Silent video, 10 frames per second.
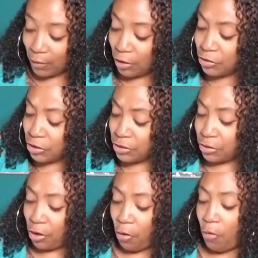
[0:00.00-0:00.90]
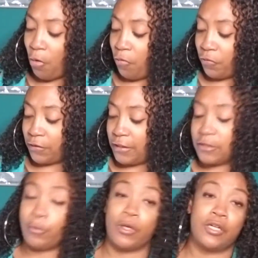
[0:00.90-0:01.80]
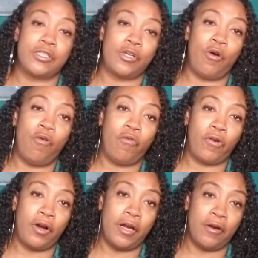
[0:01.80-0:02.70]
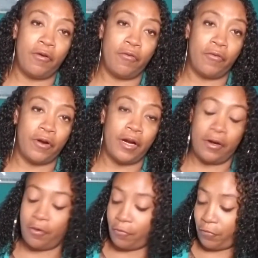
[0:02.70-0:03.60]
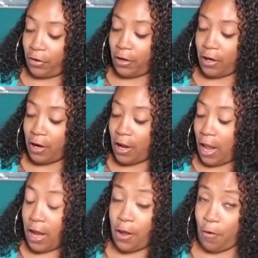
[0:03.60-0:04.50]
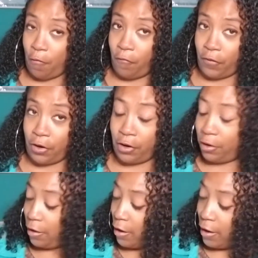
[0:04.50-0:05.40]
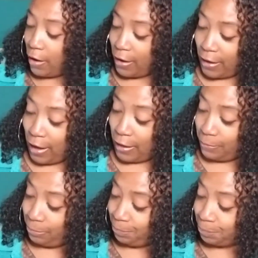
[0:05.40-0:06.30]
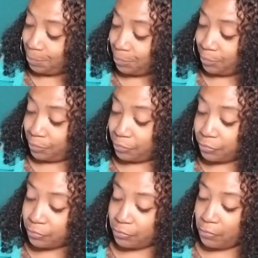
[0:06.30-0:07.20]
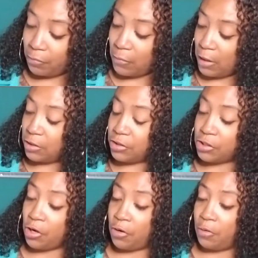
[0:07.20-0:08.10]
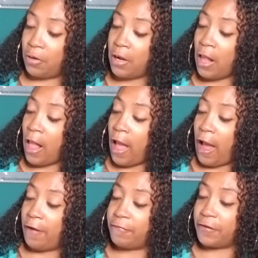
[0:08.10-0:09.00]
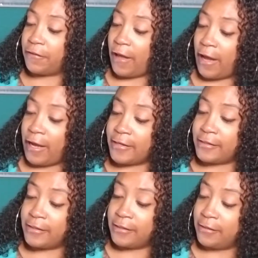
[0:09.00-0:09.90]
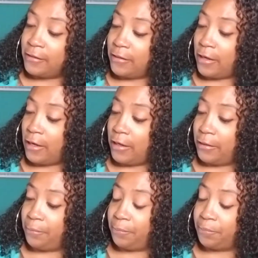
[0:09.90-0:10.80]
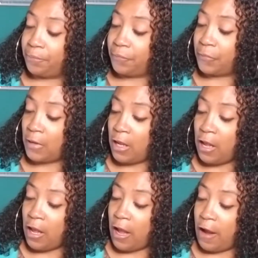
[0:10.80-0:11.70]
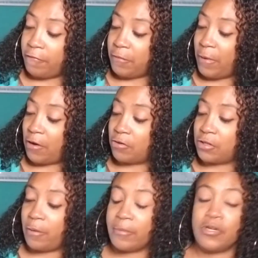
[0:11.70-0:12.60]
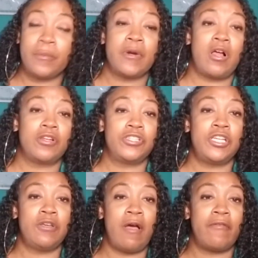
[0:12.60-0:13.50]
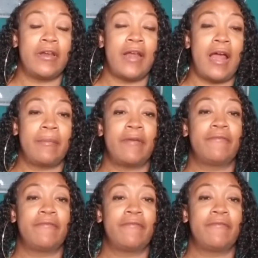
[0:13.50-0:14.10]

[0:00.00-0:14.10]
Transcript: just go over these words over and over and over and over again. So after that, after medical terminology, you have anatomy and